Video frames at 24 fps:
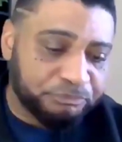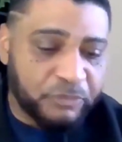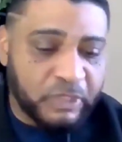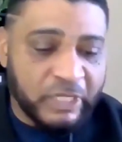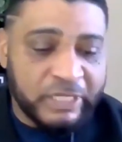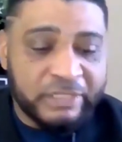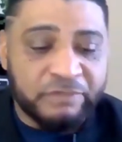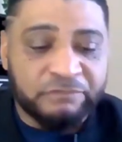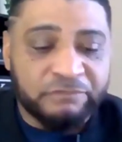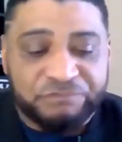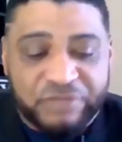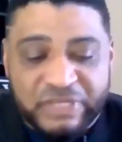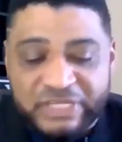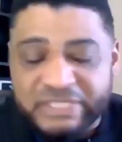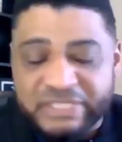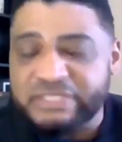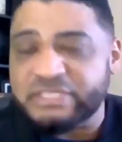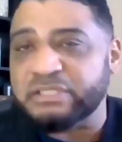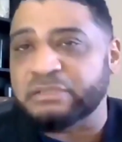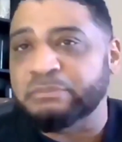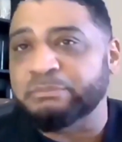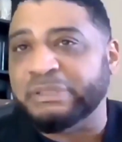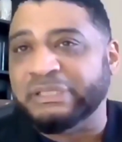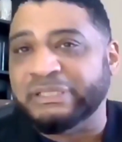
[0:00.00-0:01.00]

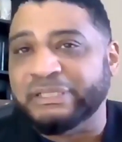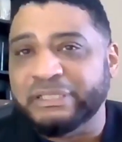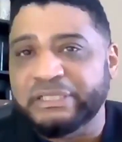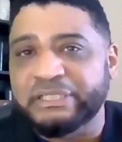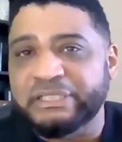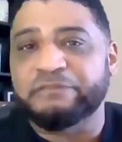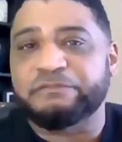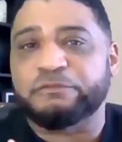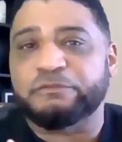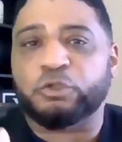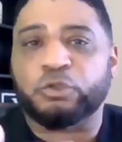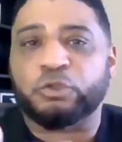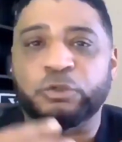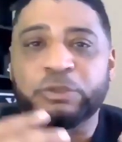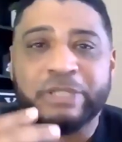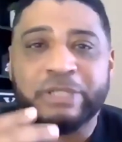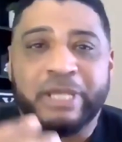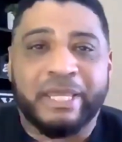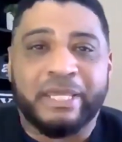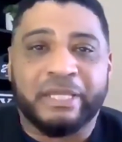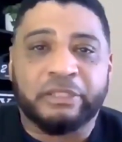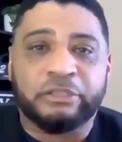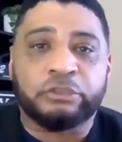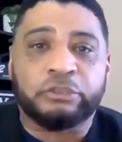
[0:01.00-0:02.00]
Envision, believe,
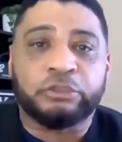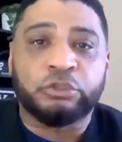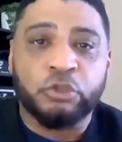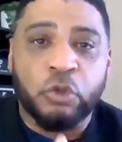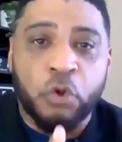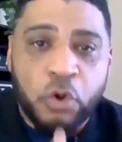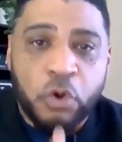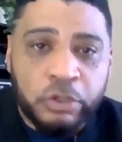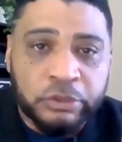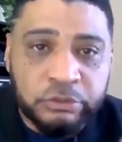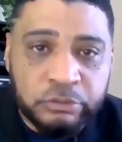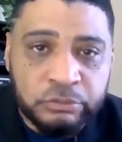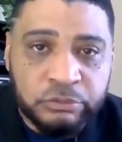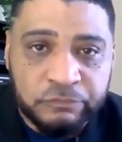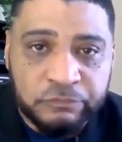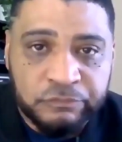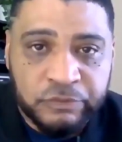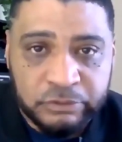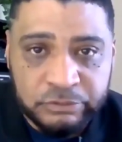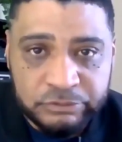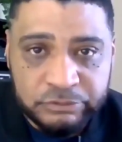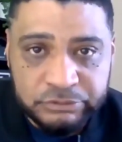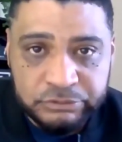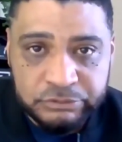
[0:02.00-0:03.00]
create your
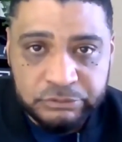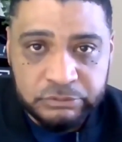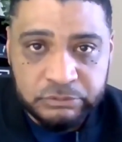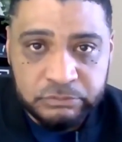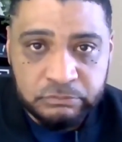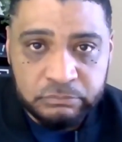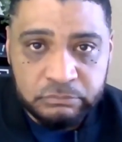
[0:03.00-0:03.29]
universe